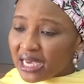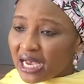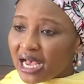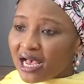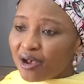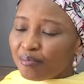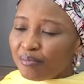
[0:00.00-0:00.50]

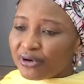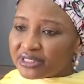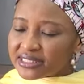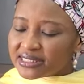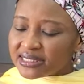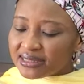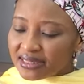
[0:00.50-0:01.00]

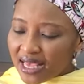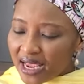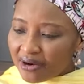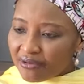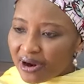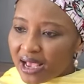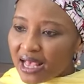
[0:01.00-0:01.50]
but
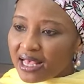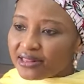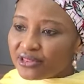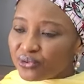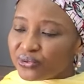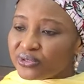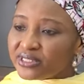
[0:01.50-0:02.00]
there
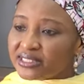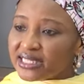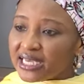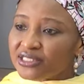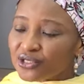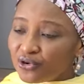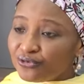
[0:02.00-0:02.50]
are those
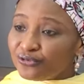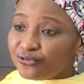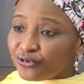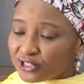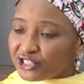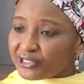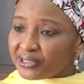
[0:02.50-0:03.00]
that
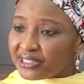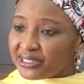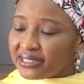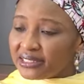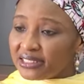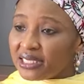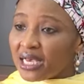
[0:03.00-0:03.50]

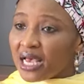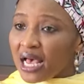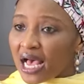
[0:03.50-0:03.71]
unfortunately